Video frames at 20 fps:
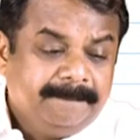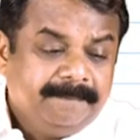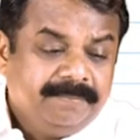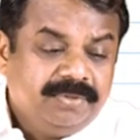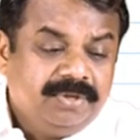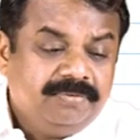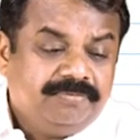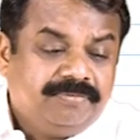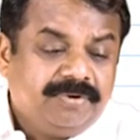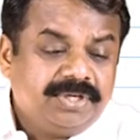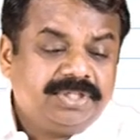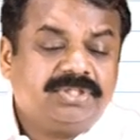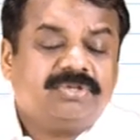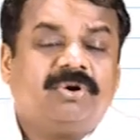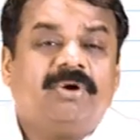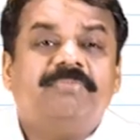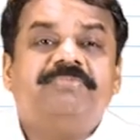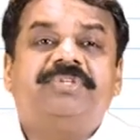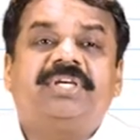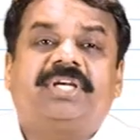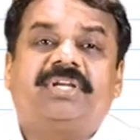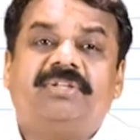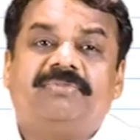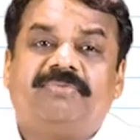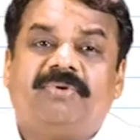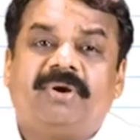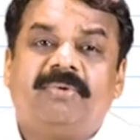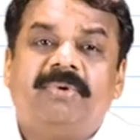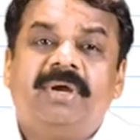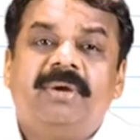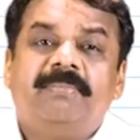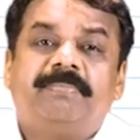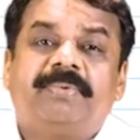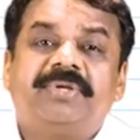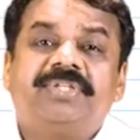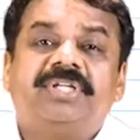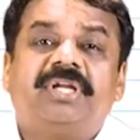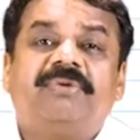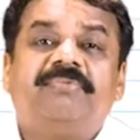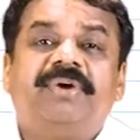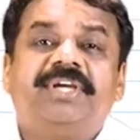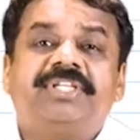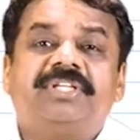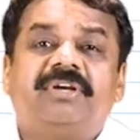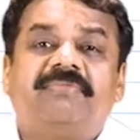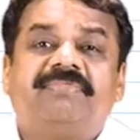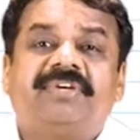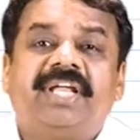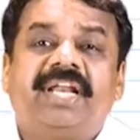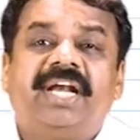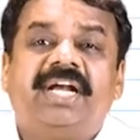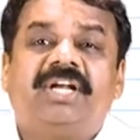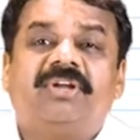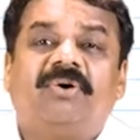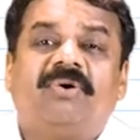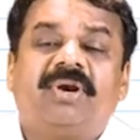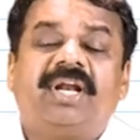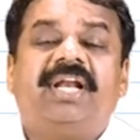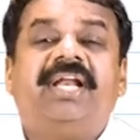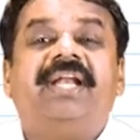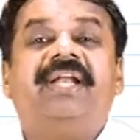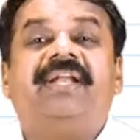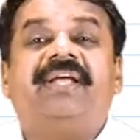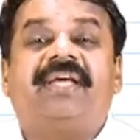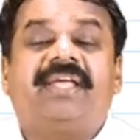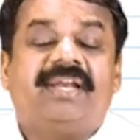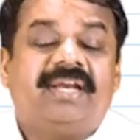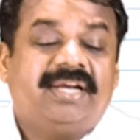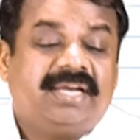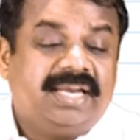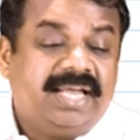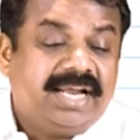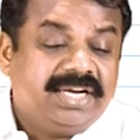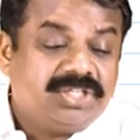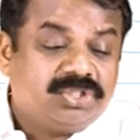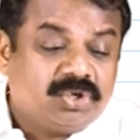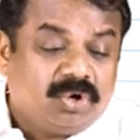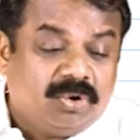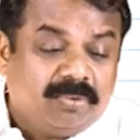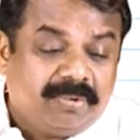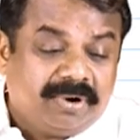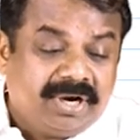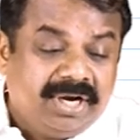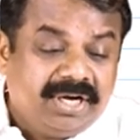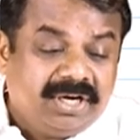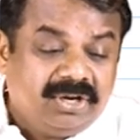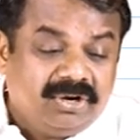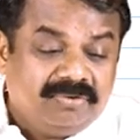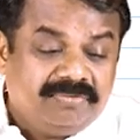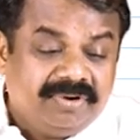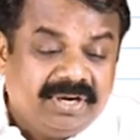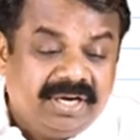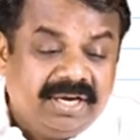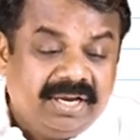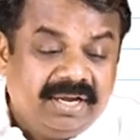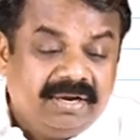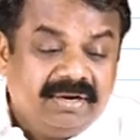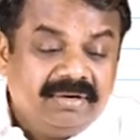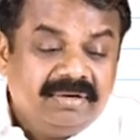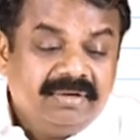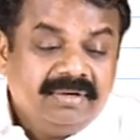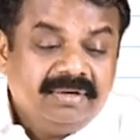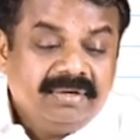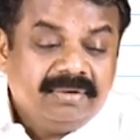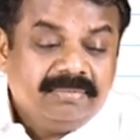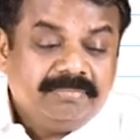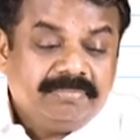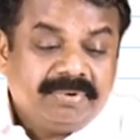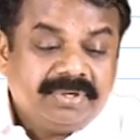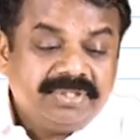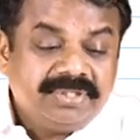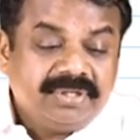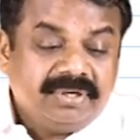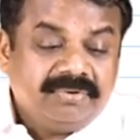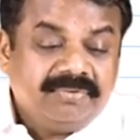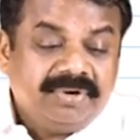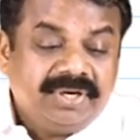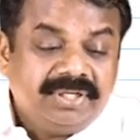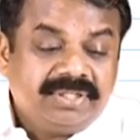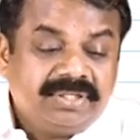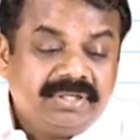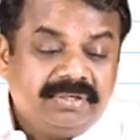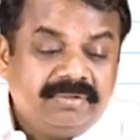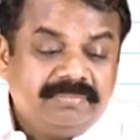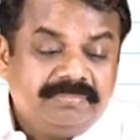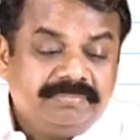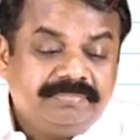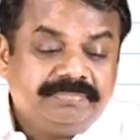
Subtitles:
the first objective for preservation of territorial integrity and sovereignty of India. Preservation